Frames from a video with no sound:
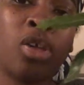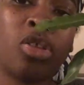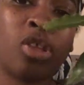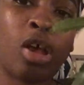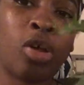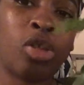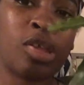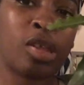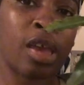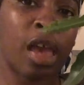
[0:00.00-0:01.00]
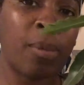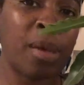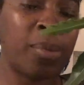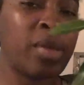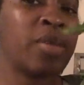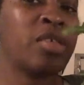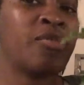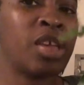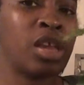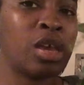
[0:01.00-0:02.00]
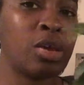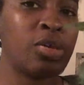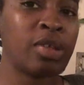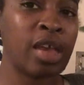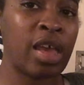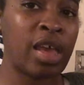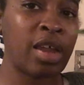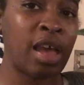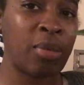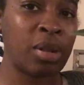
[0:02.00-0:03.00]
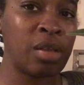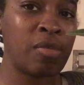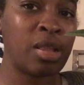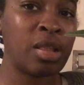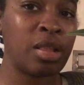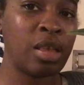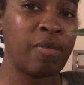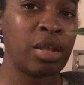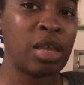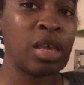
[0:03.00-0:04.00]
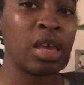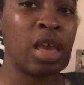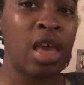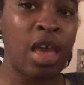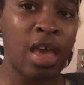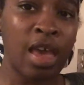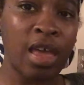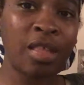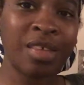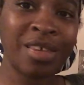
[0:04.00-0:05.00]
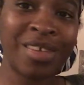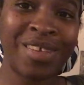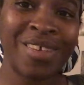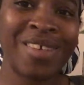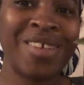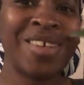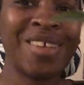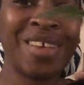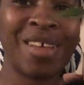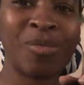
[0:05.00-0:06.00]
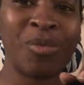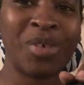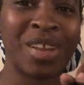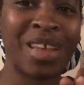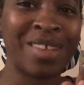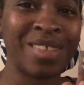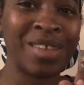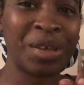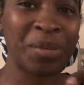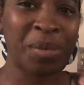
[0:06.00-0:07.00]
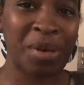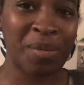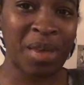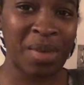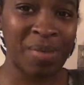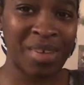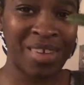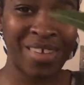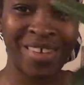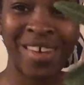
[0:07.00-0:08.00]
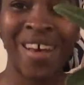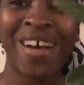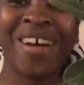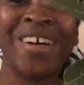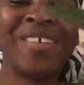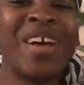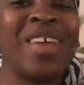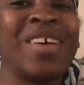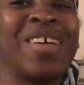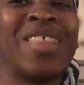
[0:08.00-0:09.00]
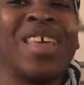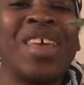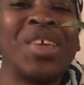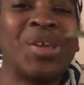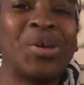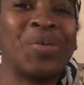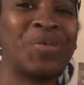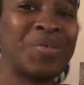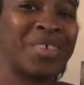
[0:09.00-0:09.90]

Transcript: So just check out my previous videos, and I will leave a, leave a link. And get one last look at my baby. All right, y'all. Thank you.